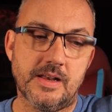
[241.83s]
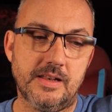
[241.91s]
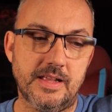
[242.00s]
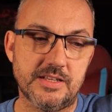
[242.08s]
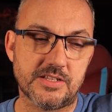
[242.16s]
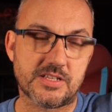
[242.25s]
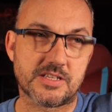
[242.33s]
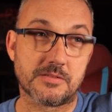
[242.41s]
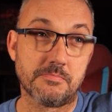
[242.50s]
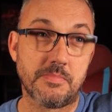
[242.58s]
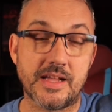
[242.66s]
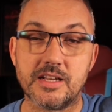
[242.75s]
Let's
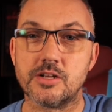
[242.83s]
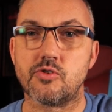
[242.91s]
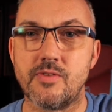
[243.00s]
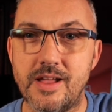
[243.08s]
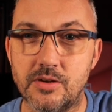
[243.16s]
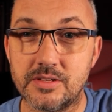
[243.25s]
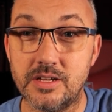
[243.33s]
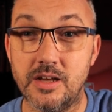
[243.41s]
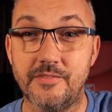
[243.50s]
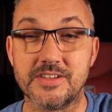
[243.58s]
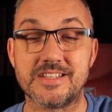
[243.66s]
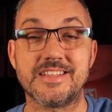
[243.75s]
make the crowd
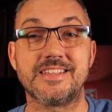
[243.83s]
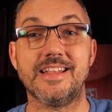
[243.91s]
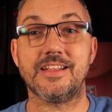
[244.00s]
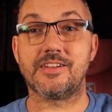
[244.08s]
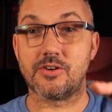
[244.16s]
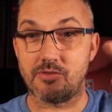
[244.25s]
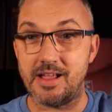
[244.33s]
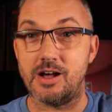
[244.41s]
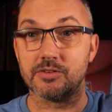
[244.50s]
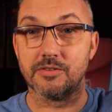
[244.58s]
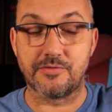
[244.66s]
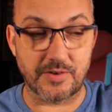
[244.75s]
nervous. Let's get the
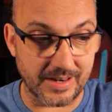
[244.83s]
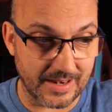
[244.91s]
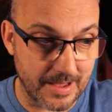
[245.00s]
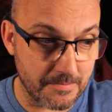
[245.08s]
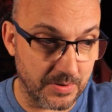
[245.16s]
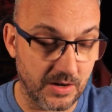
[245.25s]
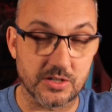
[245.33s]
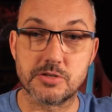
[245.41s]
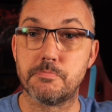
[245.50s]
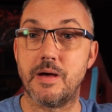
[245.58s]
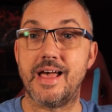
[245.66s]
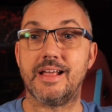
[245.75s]
crowd on Frank Lampard's
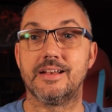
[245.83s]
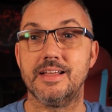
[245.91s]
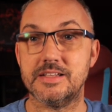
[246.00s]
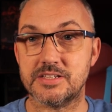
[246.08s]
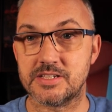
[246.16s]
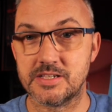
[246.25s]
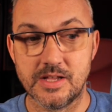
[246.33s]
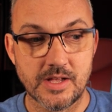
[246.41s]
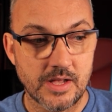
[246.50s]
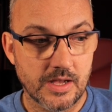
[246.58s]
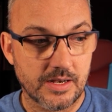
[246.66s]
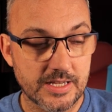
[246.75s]
back. Let's
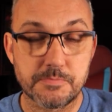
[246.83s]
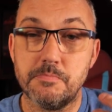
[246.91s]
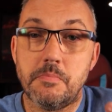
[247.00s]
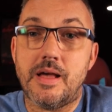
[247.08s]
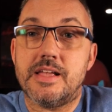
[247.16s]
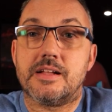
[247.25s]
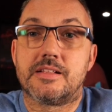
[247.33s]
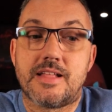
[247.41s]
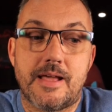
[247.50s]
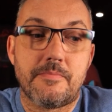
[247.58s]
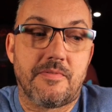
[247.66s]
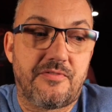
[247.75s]
make
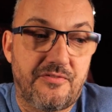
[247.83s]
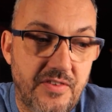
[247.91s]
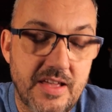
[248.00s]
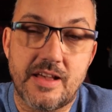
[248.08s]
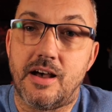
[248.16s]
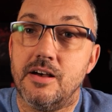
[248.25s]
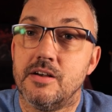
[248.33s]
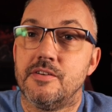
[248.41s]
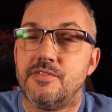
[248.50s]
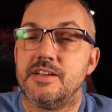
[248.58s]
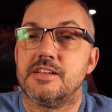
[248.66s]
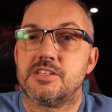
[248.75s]
them fear
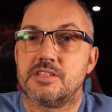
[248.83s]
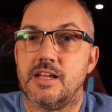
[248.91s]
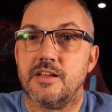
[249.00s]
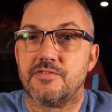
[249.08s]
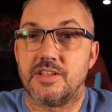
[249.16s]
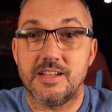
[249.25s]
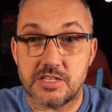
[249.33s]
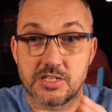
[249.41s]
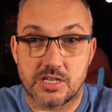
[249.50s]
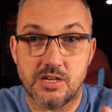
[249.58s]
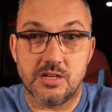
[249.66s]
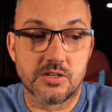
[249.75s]
for their safety. Let's
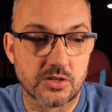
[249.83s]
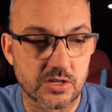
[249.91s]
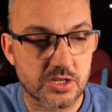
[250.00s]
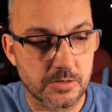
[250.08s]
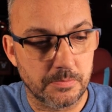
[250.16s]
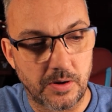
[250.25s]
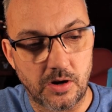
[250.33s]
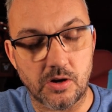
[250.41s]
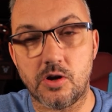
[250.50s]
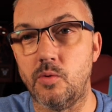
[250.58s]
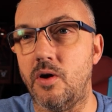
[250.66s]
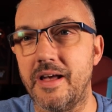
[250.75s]
turn Goodison
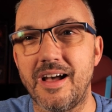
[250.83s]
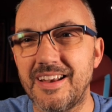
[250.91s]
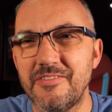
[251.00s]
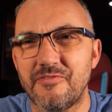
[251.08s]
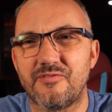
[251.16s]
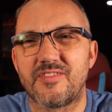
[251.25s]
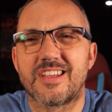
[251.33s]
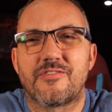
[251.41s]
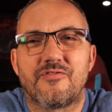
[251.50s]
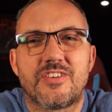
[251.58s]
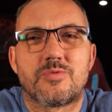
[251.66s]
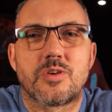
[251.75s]
Park quiet. I don't
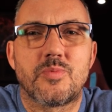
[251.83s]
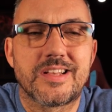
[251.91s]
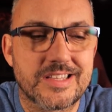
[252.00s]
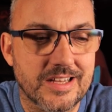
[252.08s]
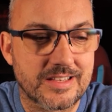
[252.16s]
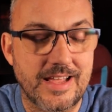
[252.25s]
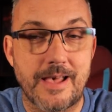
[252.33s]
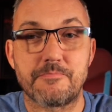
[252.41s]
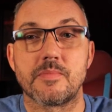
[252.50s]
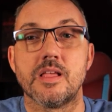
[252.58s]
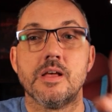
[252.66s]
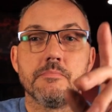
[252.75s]
feel that we did that.
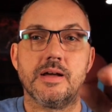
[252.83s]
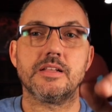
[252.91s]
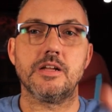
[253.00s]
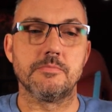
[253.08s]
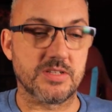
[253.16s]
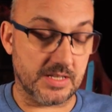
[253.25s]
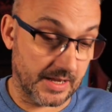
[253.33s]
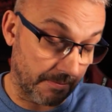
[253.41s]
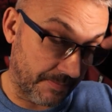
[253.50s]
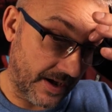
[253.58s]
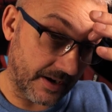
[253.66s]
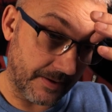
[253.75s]
Make no mistake
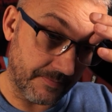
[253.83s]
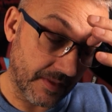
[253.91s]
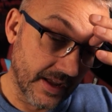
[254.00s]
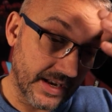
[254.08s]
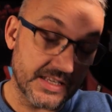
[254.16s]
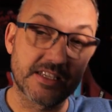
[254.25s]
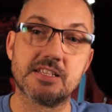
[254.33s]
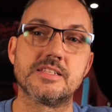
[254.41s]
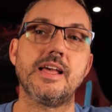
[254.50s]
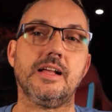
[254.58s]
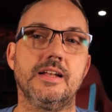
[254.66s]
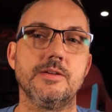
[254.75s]
about it. That's
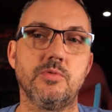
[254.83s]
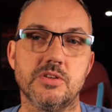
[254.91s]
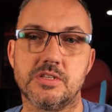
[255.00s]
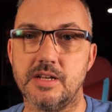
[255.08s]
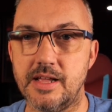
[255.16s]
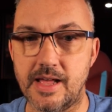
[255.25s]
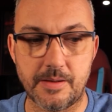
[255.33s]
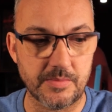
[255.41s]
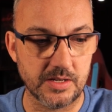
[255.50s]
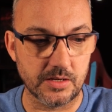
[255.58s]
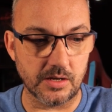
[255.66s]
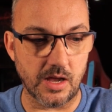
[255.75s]
exactly what's going to
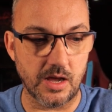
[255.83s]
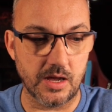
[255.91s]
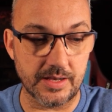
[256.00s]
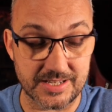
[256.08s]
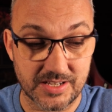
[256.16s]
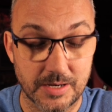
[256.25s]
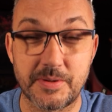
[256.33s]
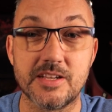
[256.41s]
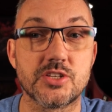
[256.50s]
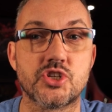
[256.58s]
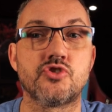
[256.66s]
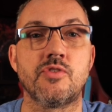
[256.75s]
happen. That's going to be
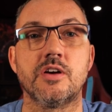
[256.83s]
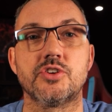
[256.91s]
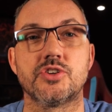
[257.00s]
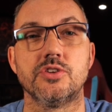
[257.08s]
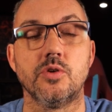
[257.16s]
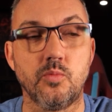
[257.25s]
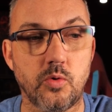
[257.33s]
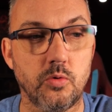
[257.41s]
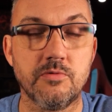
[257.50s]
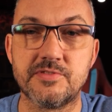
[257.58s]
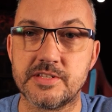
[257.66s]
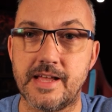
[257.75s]
the instruction that
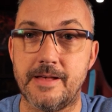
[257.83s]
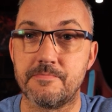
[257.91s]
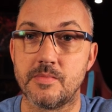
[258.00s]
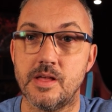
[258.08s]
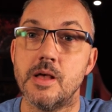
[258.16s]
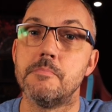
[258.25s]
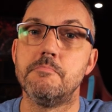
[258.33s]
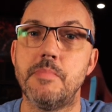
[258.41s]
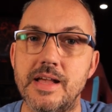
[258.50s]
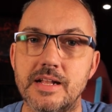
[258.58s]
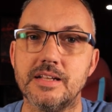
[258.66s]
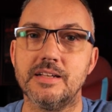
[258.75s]
Wolves get.
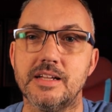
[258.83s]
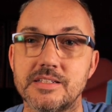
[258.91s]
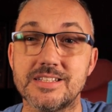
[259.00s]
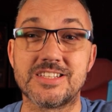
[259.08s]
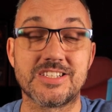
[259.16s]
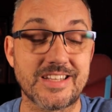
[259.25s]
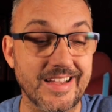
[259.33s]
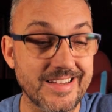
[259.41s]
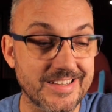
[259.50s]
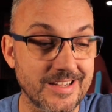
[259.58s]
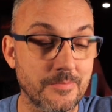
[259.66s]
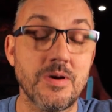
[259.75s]
Make the London
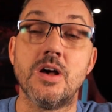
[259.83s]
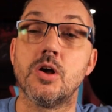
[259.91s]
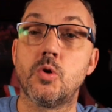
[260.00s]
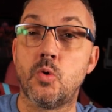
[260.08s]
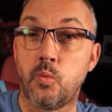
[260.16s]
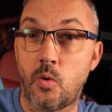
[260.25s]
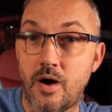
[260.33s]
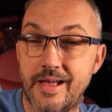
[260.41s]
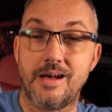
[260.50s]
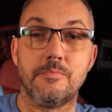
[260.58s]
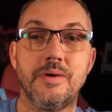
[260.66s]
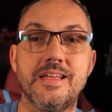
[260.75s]
Stadium
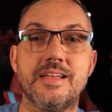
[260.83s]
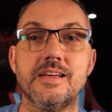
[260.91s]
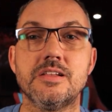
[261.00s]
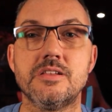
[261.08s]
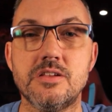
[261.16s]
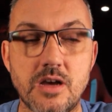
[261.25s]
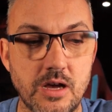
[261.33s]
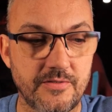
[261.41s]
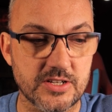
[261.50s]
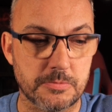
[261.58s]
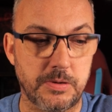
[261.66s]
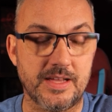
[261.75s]
quiet. Make it a
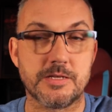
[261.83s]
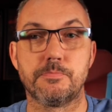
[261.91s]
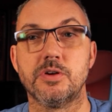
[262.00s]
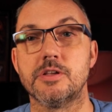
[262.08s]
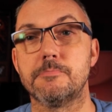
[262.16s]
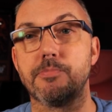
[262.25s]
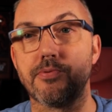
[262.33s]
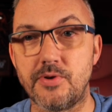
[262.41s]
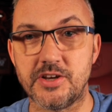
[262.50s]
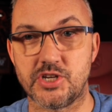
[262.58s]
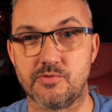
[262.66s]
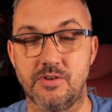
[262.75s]
nervous place. Put the
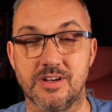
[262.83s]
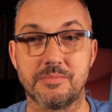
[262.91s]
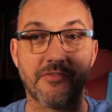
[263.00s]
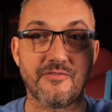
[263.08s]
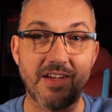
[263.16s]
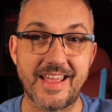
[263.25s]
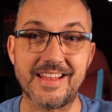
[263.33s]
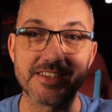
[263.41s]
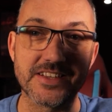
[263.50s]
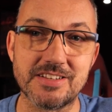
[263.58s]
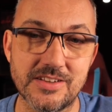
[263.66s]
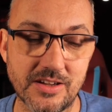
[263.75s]
pressure on them. The
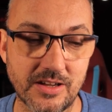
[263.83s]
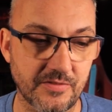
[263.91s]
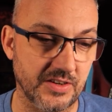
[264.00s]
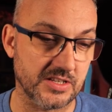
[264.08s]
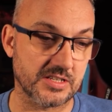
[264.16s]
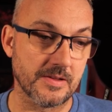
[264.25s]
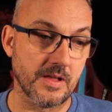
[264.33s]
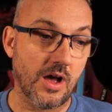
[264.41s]
fans are nervous.